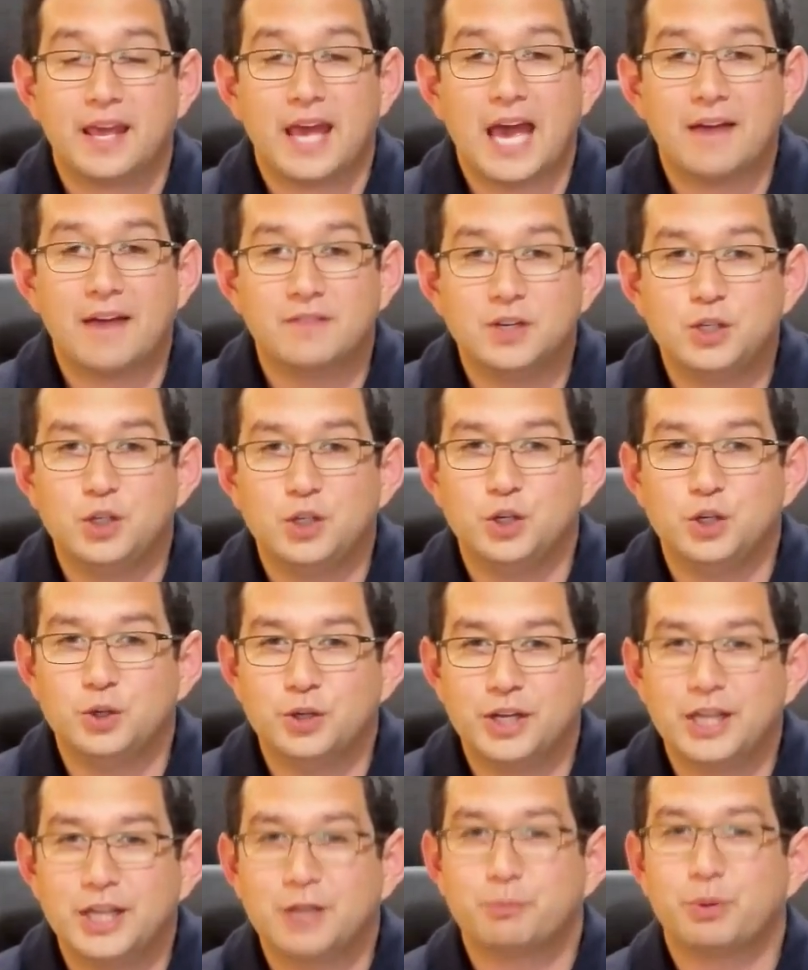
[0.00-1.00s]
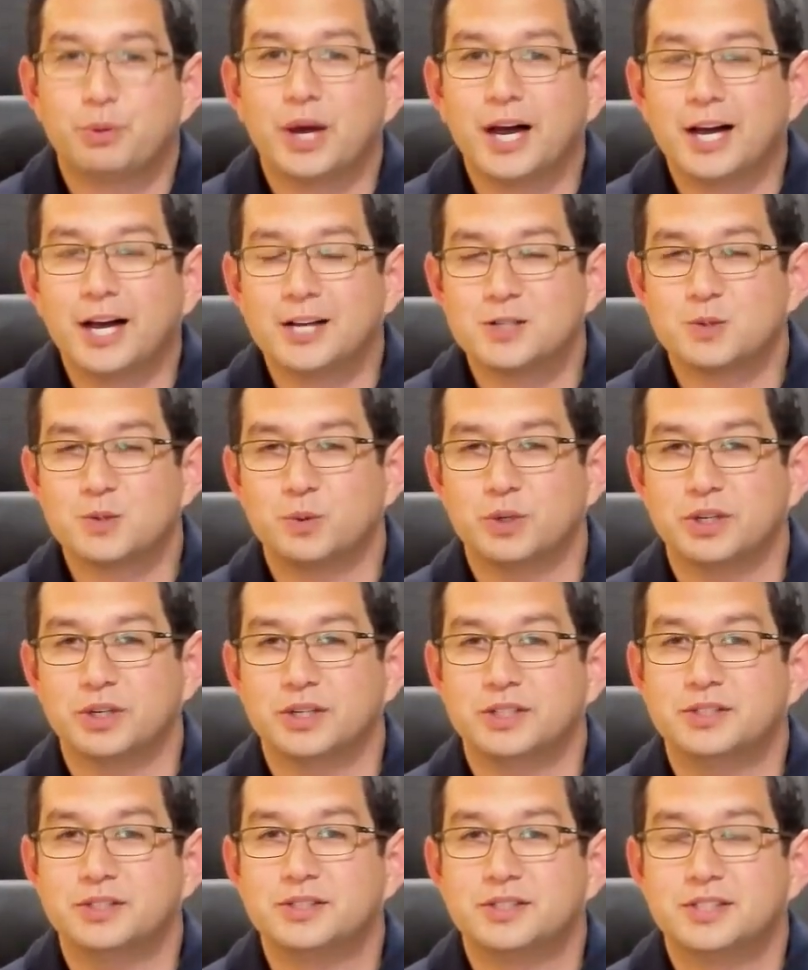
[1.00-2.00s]
having unique
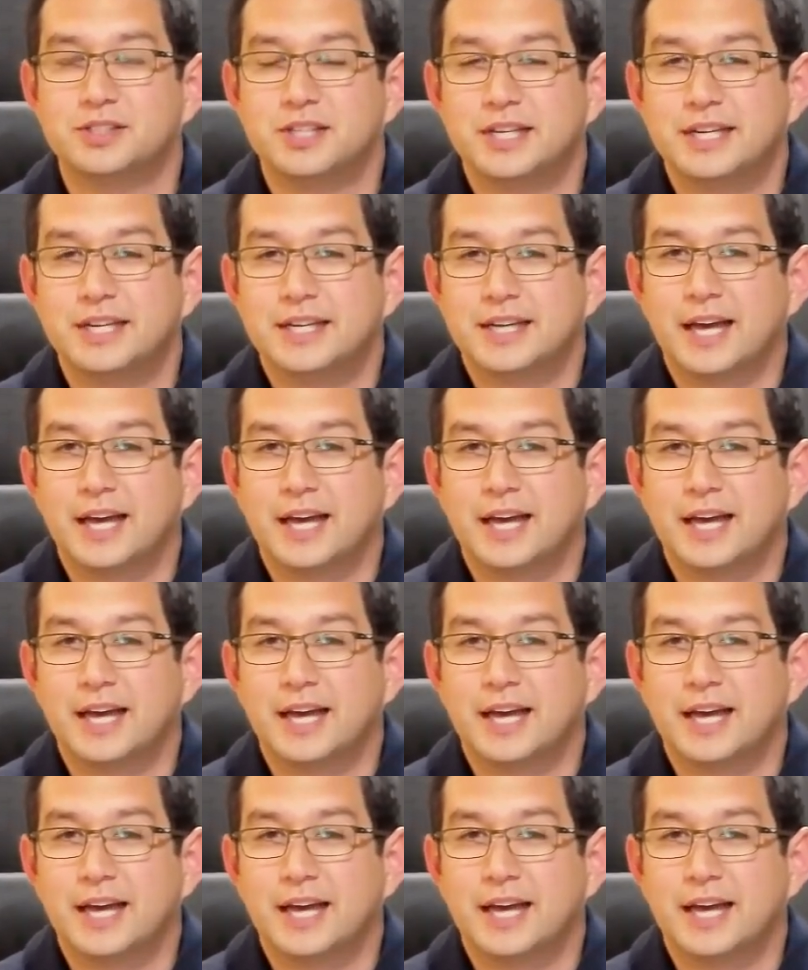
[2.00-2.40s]
passwords